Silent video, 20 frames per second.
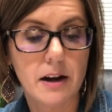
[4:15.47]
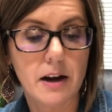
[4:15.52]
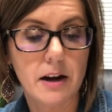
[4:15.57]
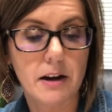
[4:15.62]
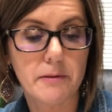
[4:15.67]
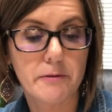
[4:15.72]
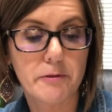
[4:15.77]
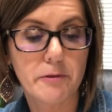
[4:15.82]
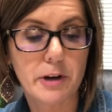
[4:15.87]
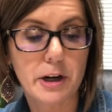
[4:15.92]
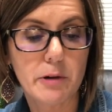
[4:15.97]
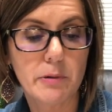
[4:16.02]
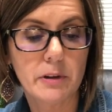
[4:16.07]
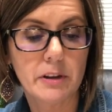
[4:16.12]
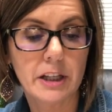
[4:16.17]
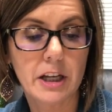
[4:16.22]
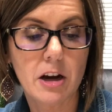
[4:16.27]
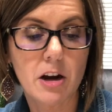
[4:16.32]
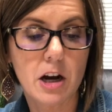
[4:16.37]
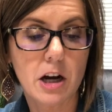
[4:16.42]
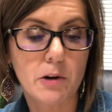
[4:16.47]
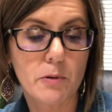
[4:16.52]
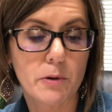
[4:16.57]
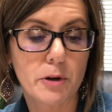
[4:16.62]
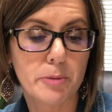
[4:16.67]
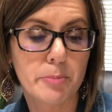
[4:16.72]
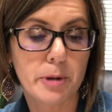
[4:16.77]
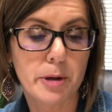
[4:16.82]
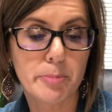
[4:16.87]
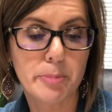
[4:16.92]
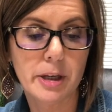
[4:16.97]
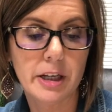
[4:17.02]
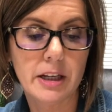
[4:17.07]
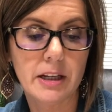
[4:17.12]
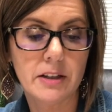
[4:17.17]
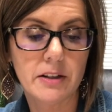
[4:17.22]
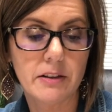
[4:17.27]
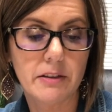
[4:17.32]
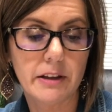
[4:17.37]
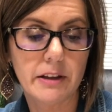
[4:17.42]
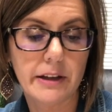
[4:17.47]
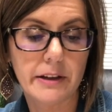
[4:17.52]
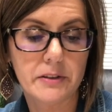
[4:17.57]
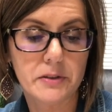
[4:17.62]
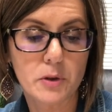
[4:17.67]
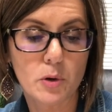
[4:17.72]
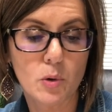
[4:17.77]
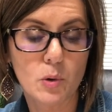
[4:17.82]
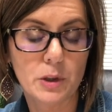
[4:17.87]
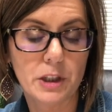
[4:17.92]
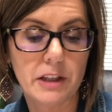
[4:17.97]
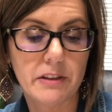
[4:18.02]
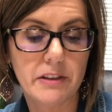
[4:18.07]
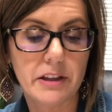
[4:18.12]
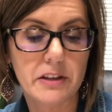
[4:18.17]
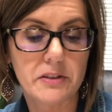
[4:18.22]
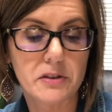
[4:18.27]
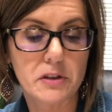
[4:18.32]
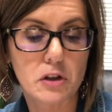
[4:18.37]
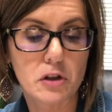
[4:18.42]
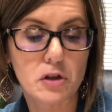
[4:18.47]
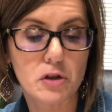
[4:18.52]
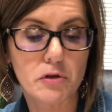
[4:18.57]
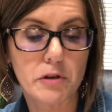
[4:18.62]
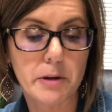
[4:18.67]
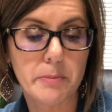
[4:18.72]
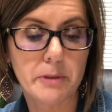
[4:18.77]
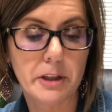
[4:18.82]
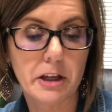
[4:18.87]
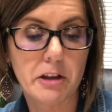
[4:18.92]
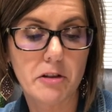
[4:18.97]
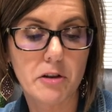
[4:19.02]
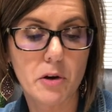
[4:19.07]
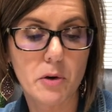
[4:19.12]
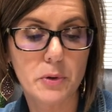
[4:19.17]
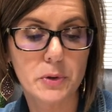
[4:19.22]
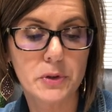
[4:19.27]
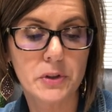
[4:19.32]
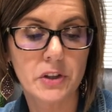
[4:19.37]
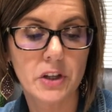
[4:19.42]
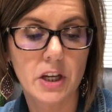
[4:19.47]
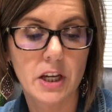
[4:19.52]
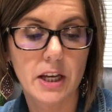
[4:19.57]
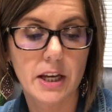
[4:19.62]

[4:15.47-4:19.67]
um, frequently awkward bumping into things, holding things extremely close